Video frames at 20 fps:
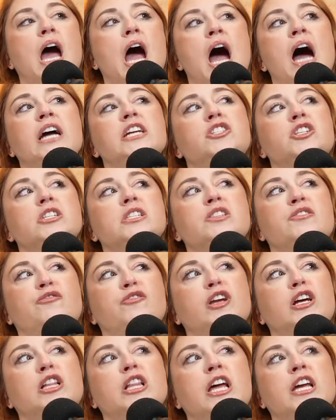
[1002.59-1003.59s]
I just
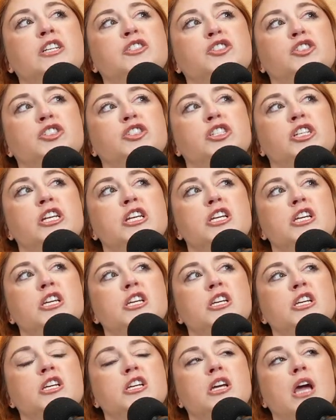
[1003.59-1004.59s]
feel like
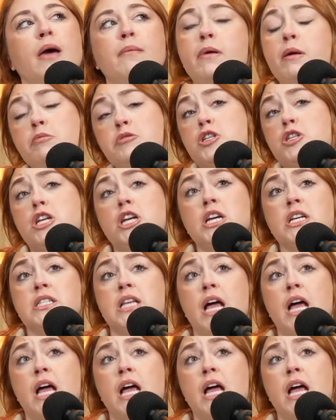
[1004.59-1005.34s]
maybe she is,